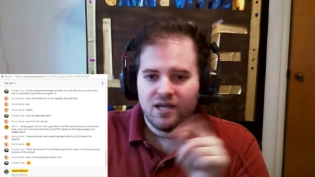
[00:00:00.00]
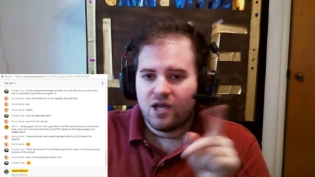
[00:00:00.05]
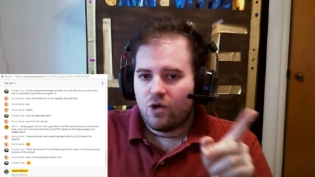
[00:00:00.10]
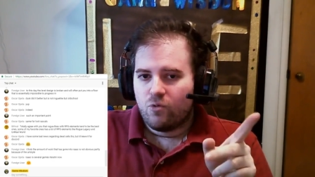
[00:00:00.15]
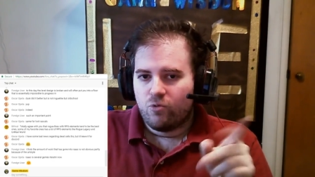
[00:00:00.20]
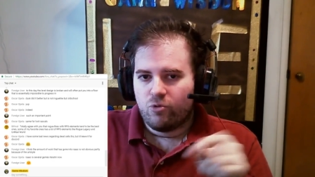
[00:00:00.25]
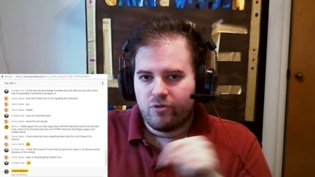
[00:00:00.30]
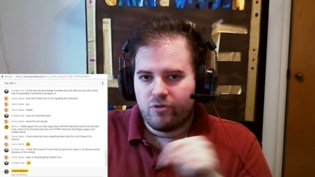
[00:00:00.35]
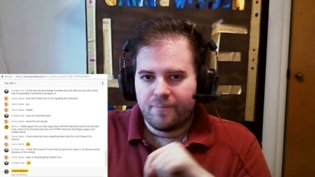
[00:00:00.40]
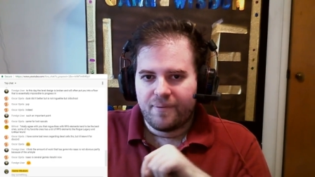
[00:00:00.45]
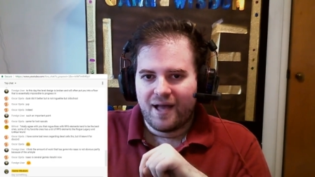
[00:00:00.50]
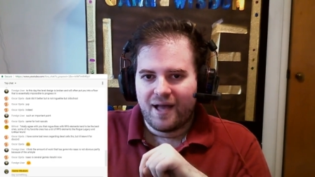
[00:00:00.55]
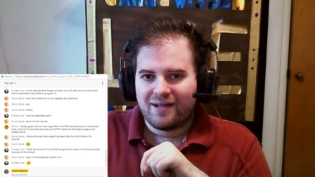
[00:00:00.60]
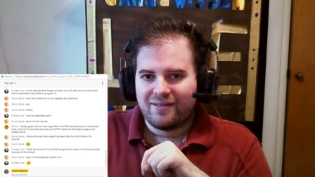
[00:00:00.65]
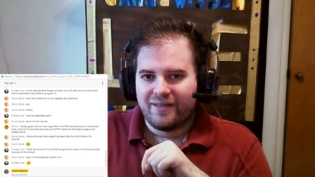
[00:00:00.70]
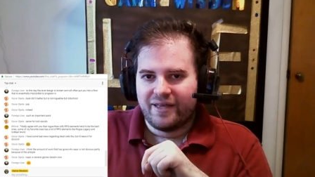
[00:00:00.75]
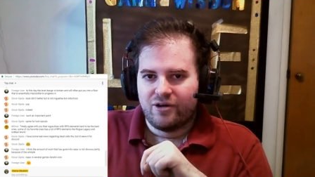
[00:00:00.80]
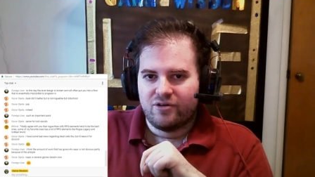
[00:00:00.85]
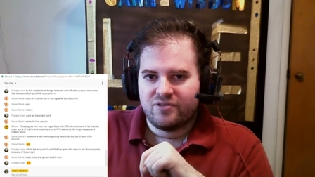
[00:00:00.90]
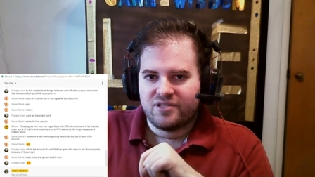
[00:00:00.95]
We'll be back
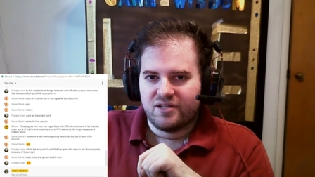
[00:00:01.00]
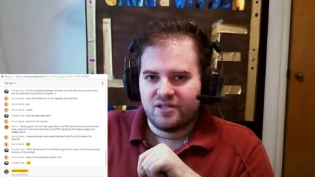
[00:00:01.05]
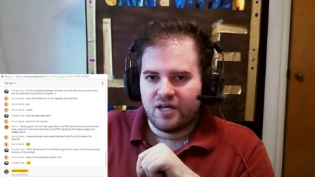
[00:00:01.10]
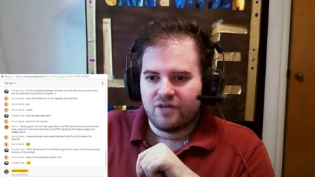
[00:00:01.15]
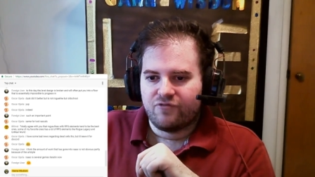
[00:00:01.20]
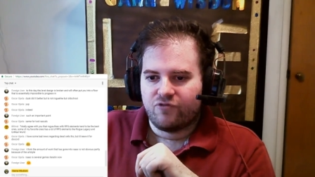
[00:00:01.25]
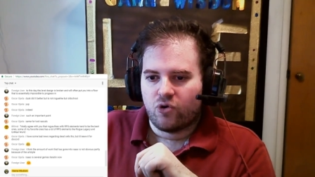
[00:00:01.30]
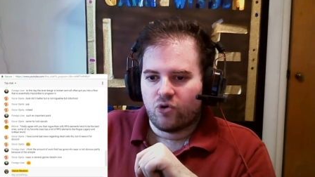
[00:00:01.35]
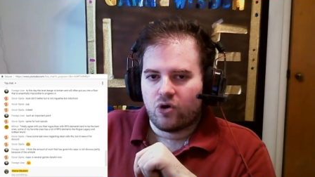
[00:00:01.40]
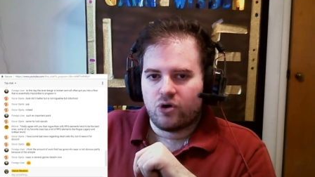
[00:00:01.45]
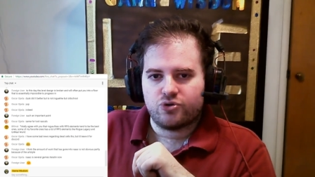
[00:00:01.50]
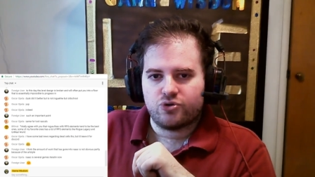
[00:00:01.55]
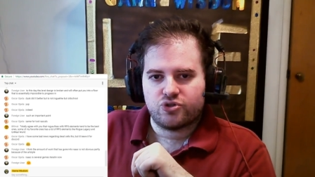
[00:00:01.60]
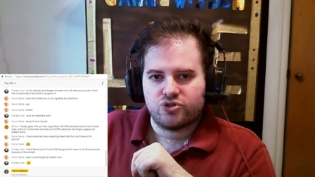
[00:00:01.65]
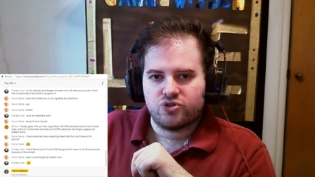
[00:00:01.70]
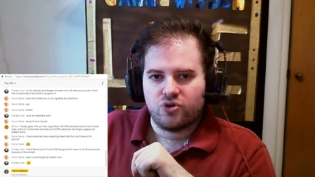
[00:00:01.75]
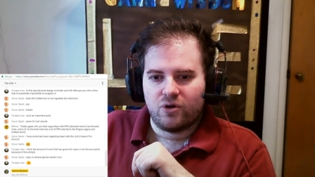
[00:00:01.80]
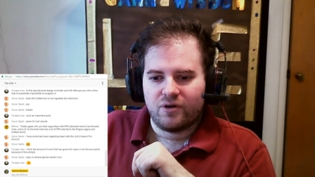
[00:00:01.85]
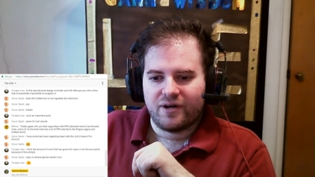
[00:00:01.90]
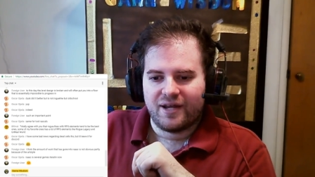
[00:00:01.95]
later tonight for our
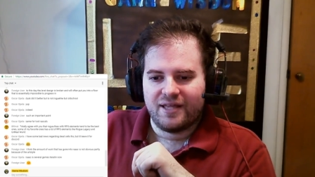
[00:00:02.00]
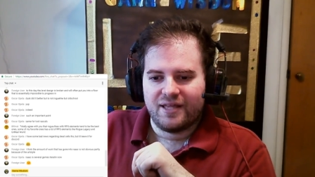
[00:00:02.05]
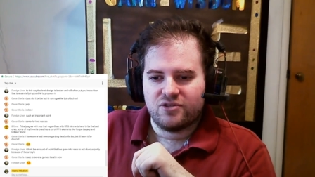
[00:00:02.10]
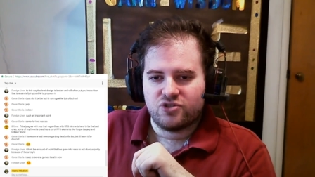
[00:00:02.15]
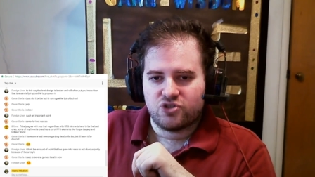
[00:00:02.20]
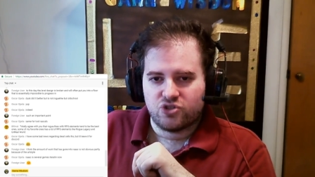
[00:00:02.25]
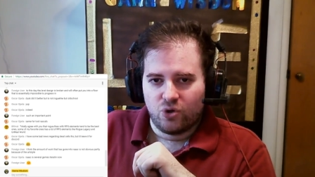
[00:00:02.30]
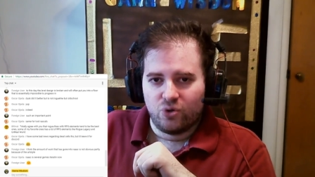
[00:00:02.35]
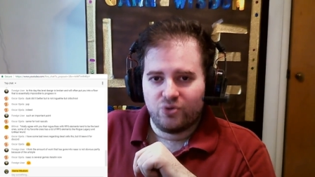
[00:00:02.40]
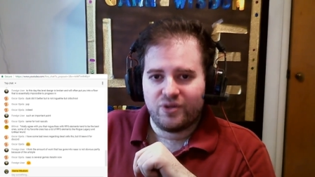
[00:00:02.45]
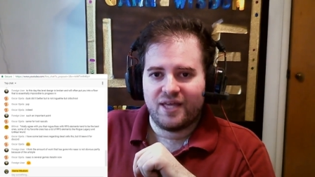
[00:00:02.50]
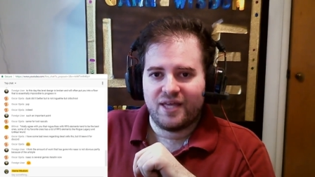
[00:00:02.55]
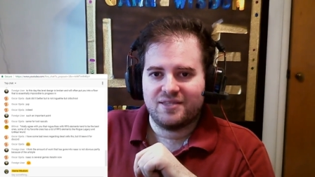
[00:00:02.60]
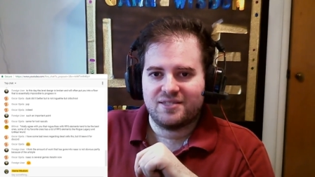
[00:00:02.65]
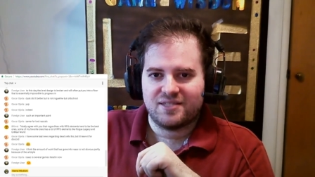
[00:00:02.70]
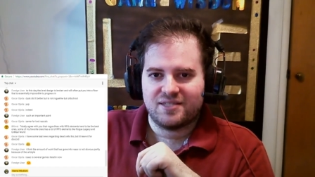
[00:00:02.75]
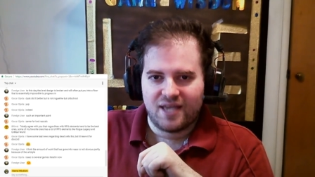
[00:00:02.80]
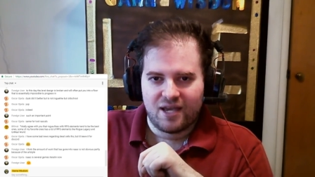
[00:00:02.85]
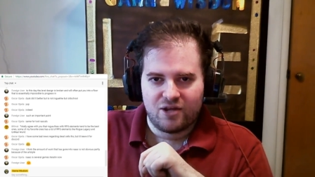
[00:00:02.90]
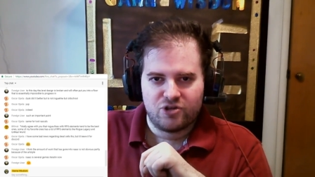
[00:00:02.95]
Salt and
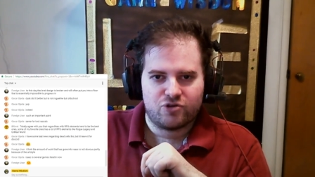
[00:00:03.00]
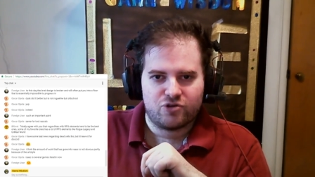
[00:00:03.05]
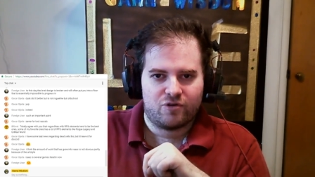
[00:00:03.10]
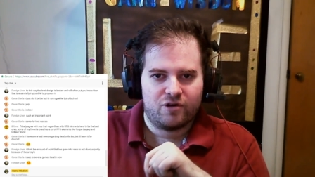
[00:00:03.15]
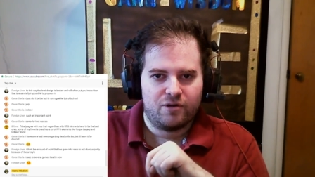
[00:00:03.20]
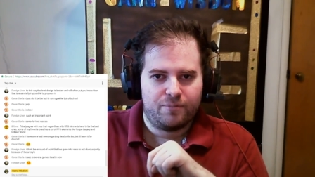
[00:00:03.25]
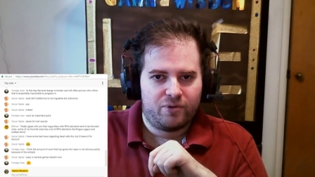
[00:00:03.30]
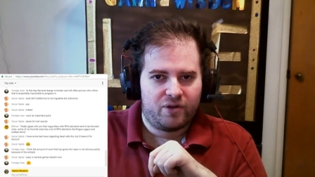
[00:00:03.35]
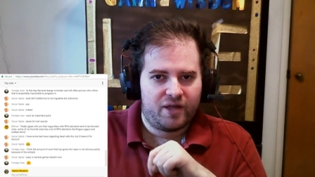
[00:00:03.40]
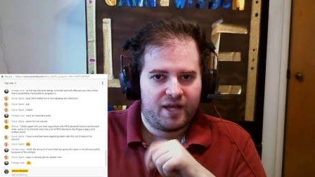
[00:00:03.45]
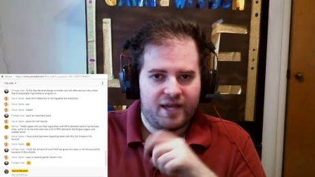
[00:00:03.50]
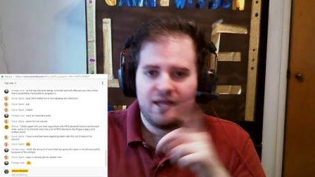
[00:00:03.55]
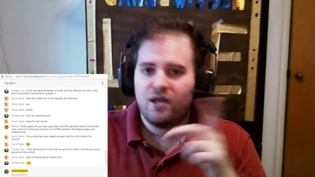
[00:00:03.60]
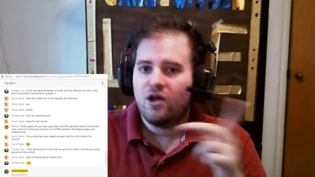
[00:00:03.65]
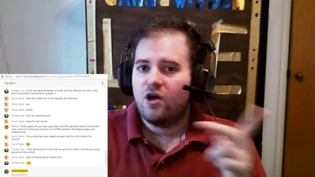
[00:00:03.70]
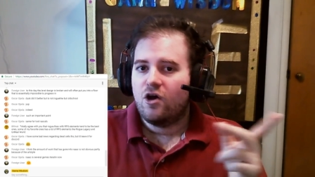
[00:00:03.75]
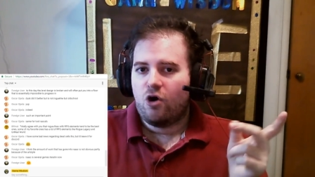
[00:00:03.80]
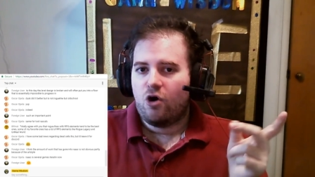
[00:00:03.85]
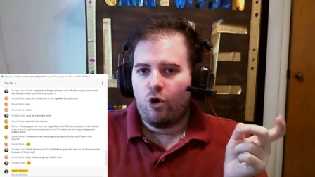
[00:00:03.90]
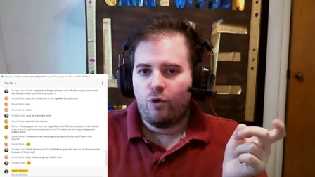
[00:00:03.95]
Sanctuary play,
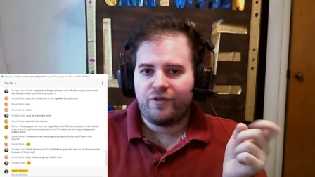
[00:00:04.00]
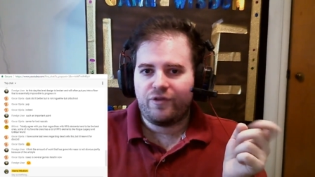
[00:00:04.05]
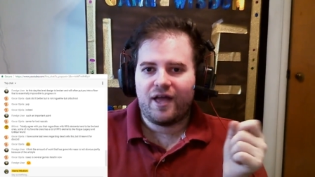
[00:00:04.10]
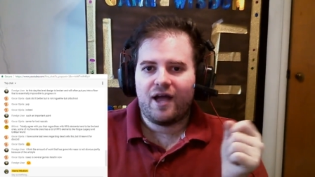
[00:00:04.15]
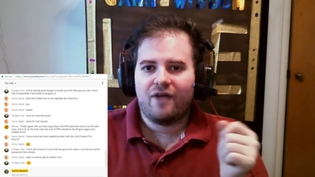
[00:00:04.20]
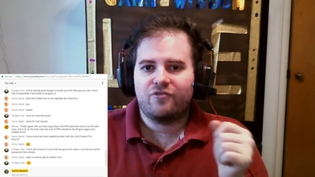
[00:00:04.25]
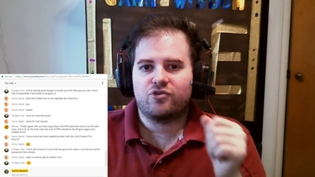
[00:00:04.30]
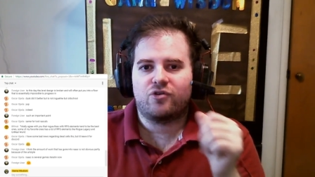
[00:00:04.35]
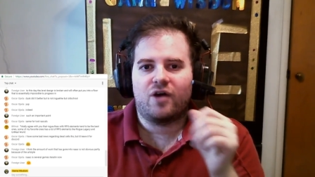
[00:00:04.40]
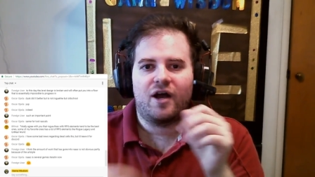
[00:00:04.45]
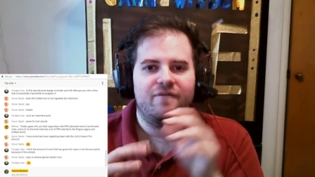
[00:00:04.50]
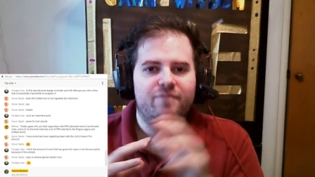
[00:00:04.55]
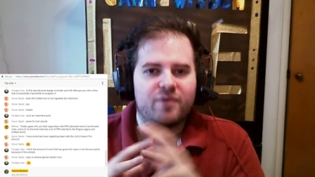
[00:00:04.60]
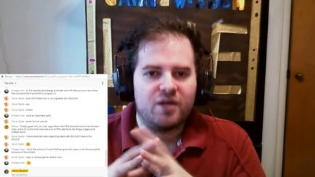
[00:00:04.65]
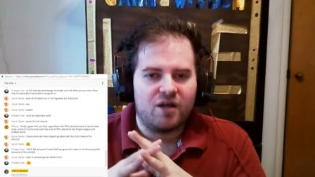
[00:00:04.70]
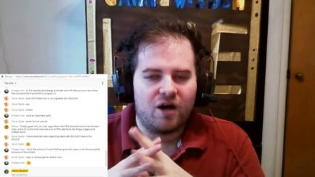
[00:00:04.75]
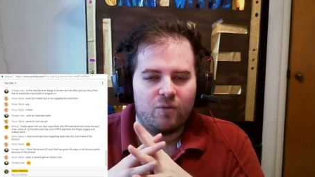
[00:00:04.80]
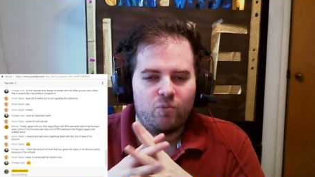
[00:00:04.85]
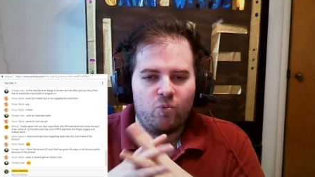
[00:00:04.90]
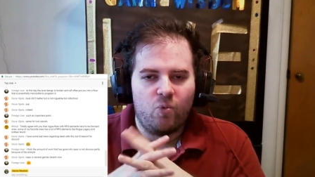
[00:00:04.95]
hopefully after I've
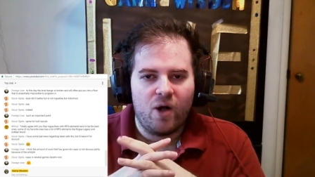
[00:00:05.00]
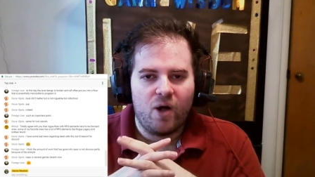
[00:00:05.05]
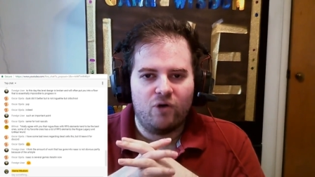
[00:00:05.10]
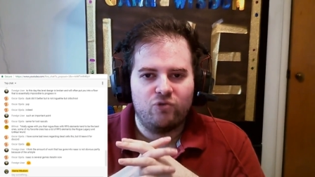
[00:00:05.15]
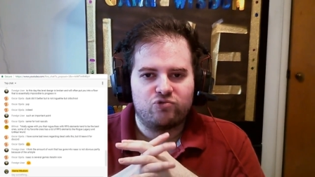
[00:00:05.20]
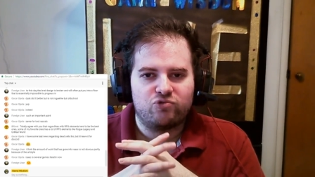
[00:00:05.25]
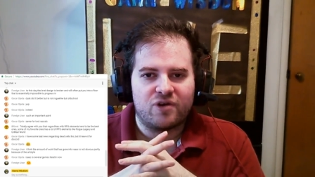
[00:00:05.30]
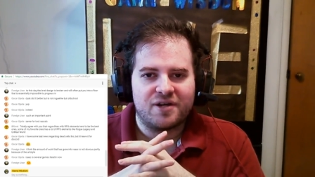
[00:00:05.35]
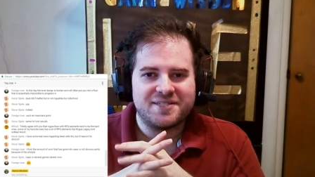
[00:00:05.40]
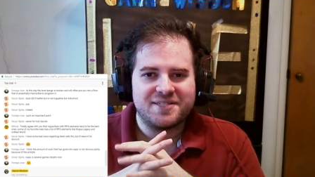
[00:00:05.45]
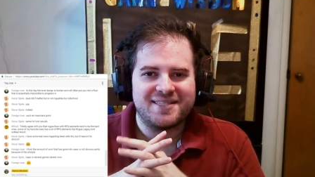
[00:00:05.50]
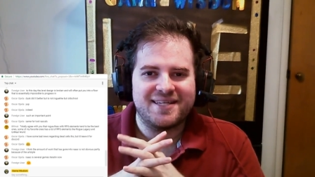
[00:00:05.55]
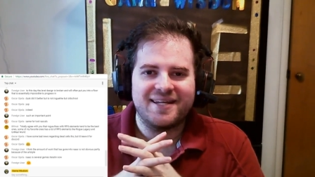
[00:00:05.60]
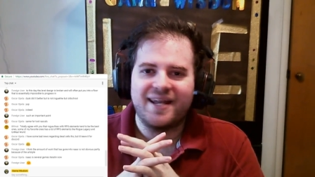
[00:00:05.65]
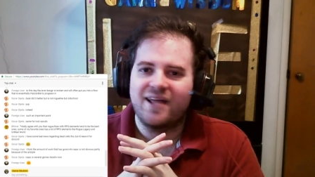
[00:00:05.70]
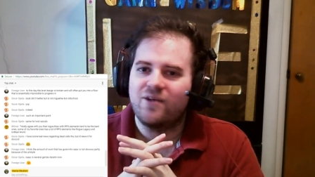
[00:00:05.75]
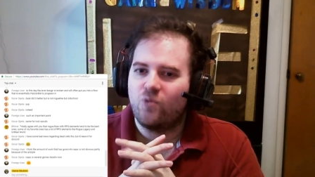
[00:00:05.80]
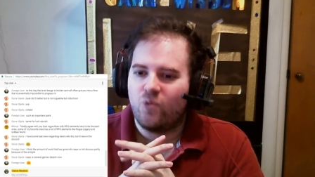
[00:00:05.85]
become well-rested and